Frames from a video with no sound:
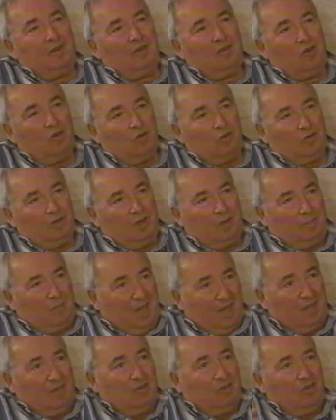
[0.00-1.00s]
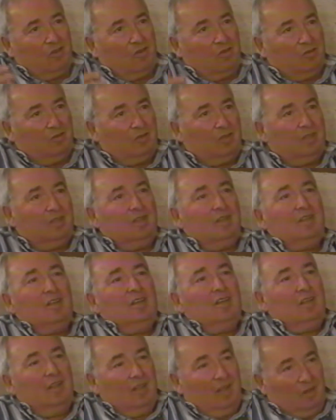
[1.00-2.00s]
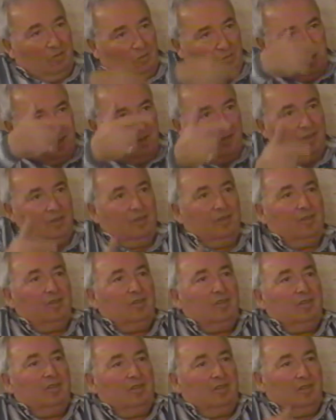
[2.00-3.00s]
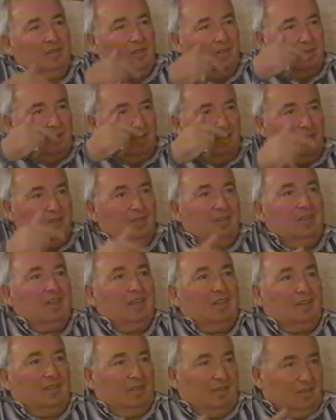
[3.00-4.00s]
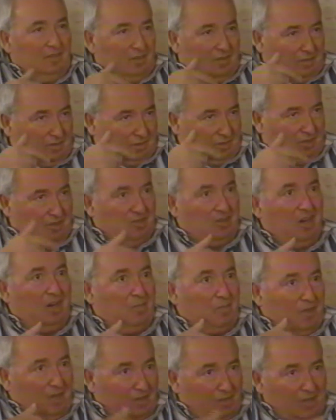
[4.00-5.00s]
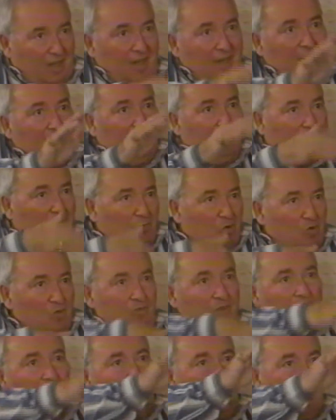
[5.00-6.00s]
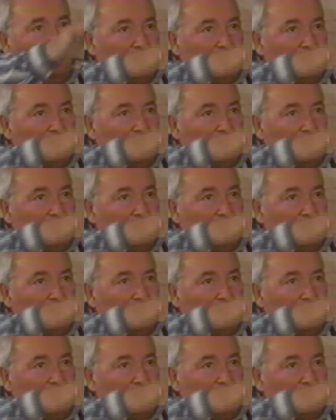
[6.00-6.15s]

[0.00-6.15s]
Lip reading: road, a main road, and we heard that the Germans are moving